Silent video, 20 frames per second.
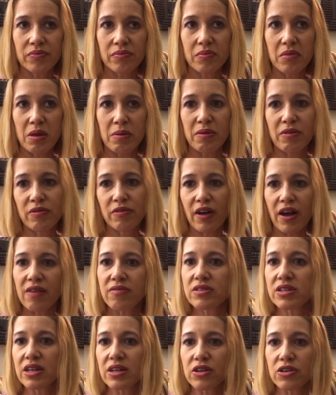maybe
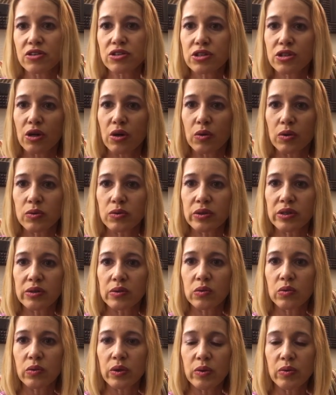5-10 years ago,
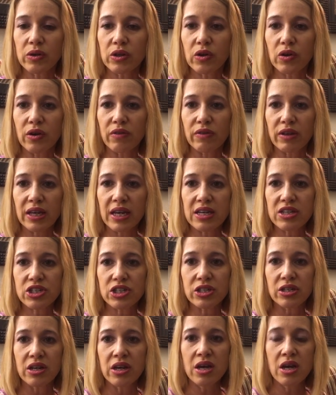when we would go on
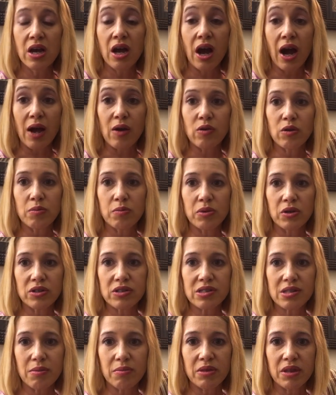vacation, I would
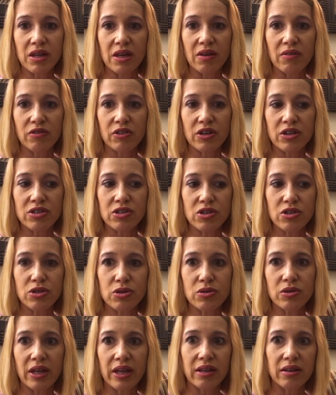book something for us to
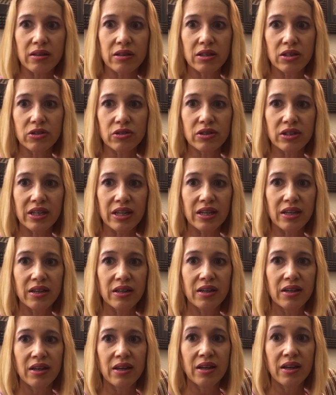do like literally
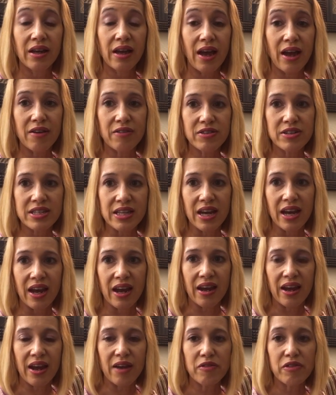every
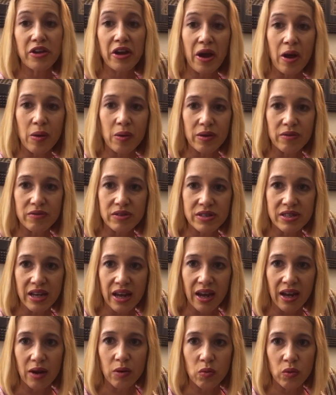day, every hour of the
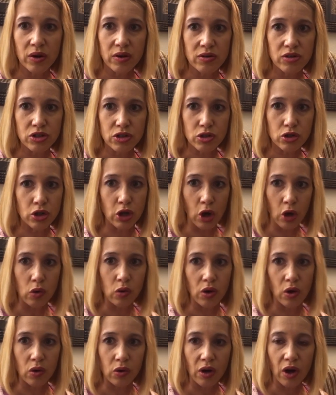day, and we were just go,
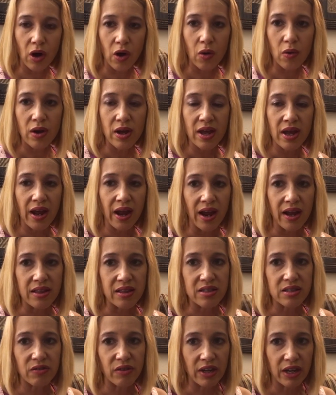go, go.
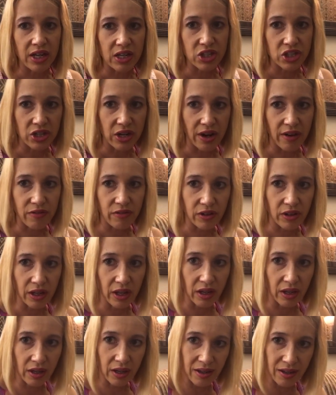And this vacation, I feel
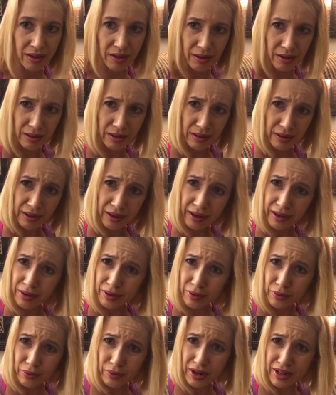like I
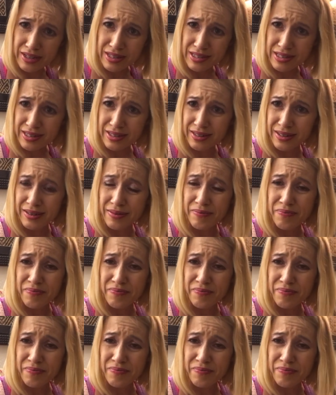need a rest.